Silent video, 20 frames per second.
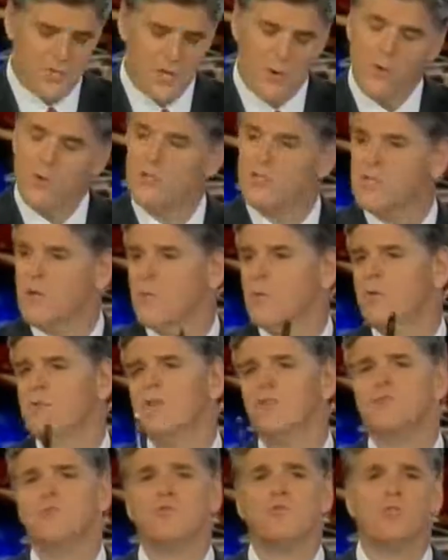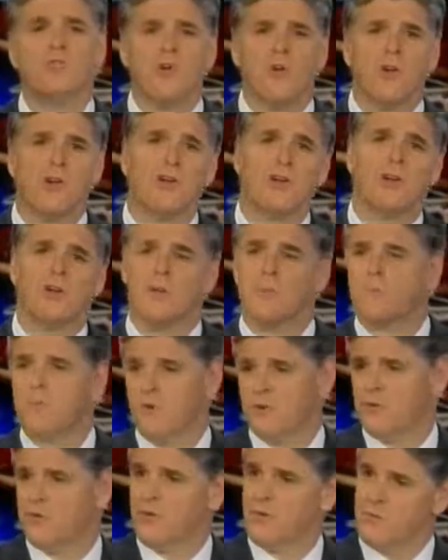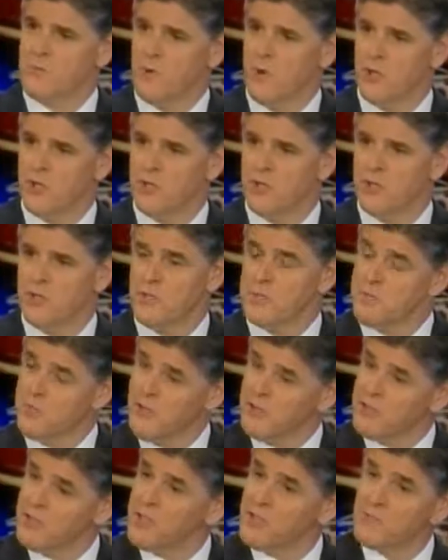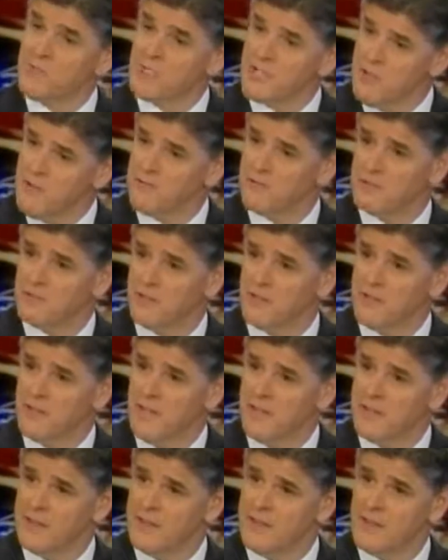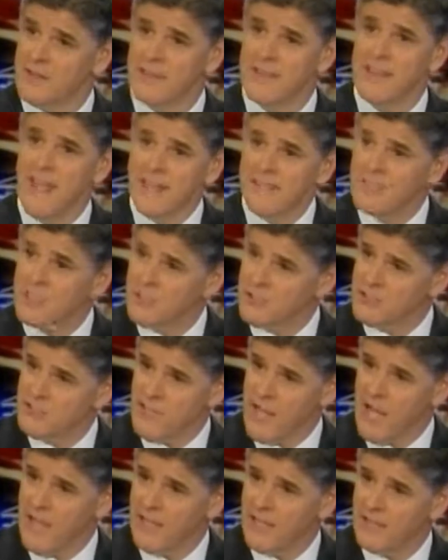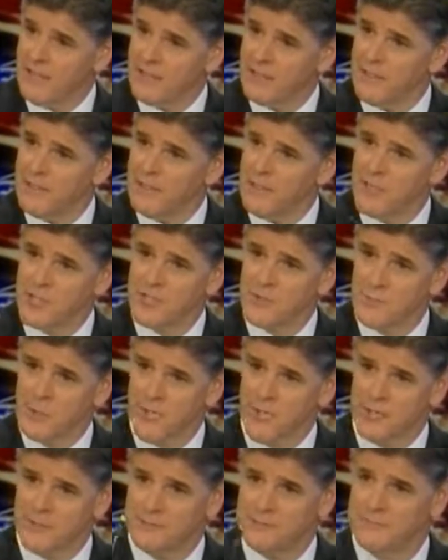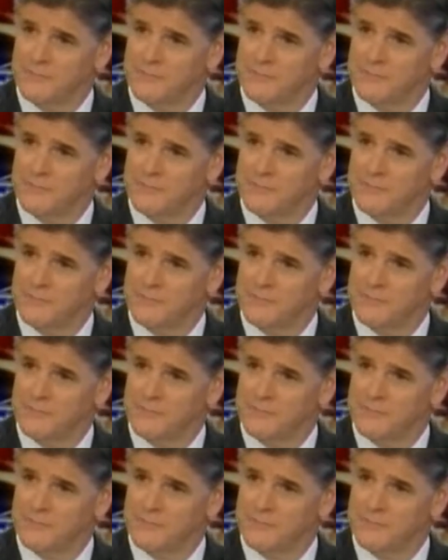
they always say, well, this was started under President Bush. The president himself has said that. Mm-hmm. That's a lie. Mm-hmm. Explain.